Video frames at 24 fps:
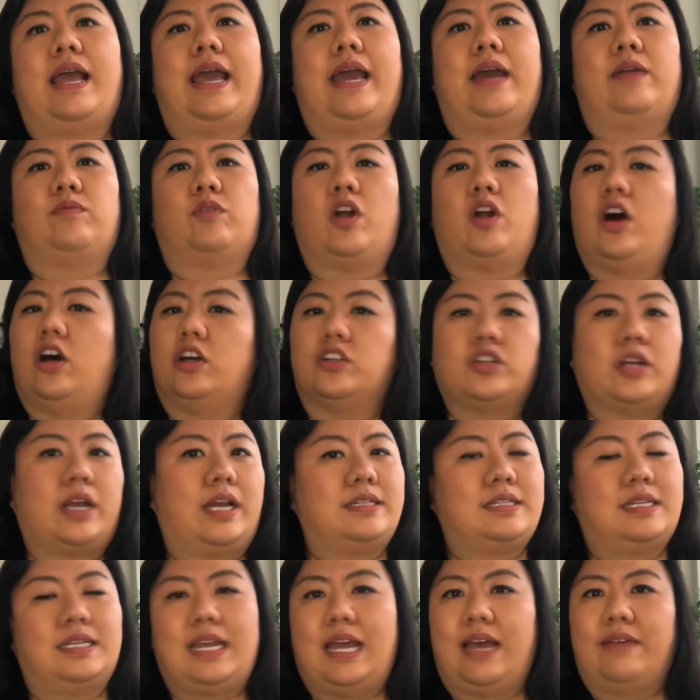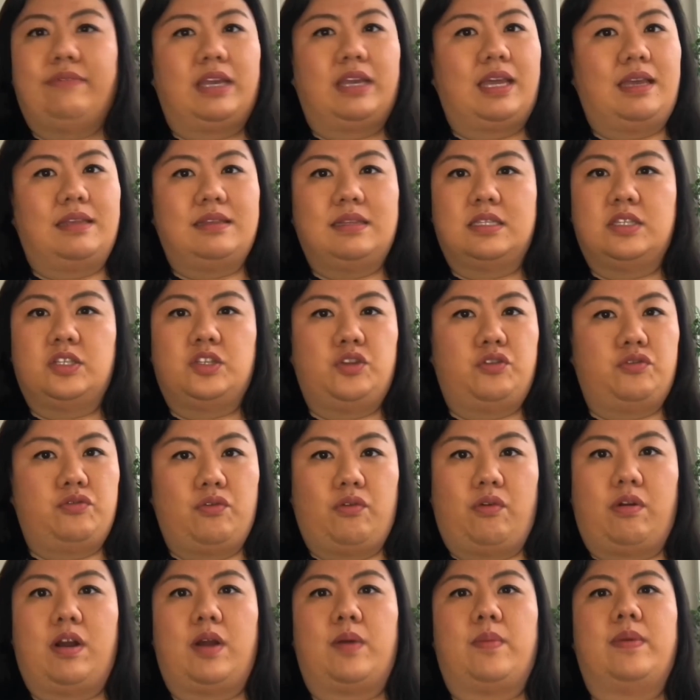and we're all trying to navigate this new
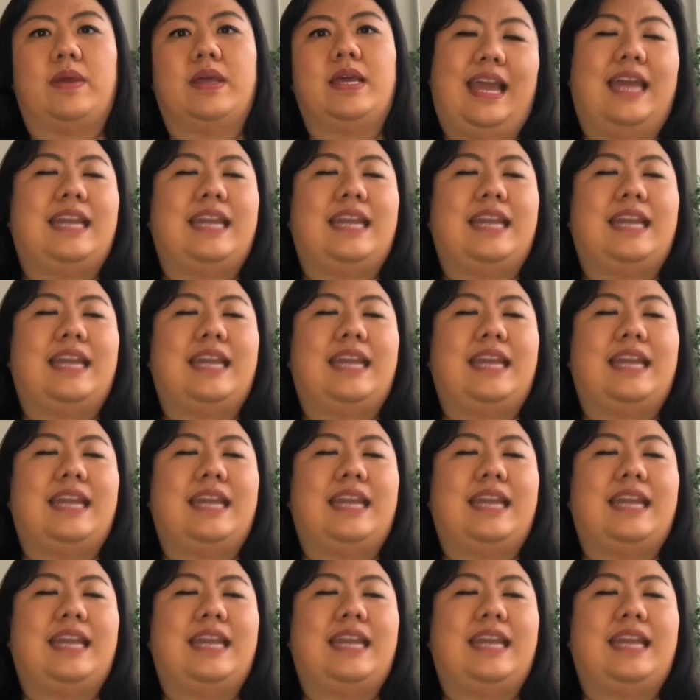norm.